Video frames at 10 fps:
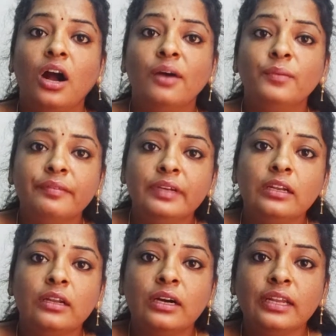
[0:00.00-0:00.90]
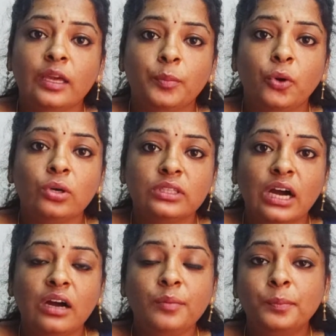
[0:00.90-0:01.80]
we will learn about
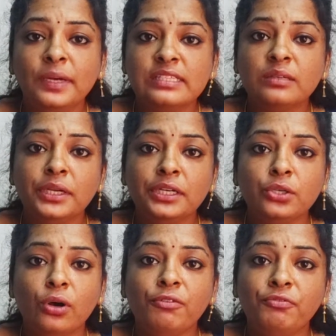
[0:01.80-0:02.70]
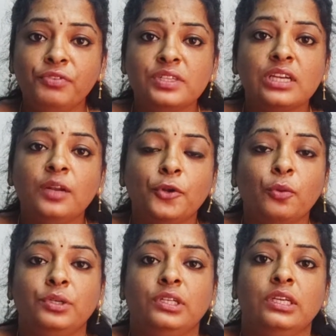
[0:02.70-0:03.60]
the measurement of physical
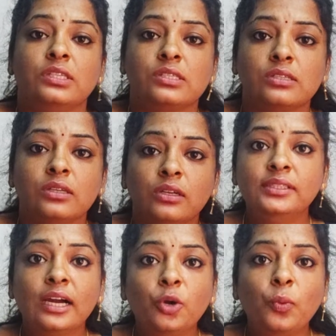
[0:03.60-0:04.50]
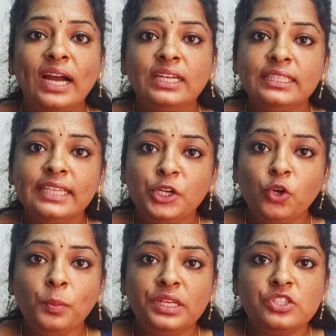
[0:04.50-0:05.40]
properties. The
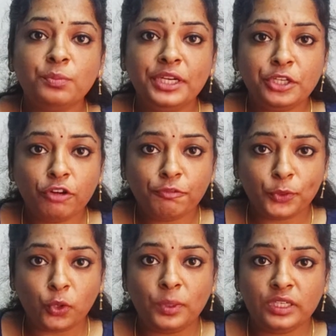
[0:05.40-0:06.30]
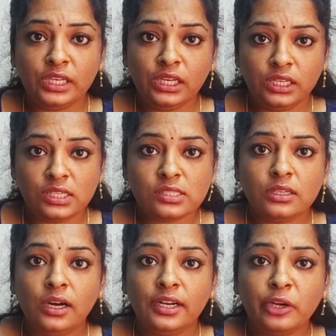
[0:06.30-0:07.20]
quantitative measurement of property is
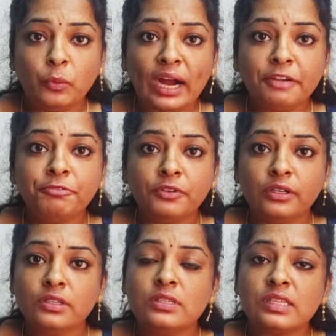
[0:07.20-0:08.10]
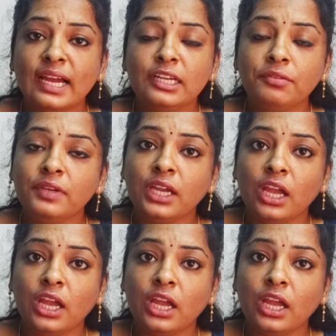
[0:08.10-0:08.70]
required for scientific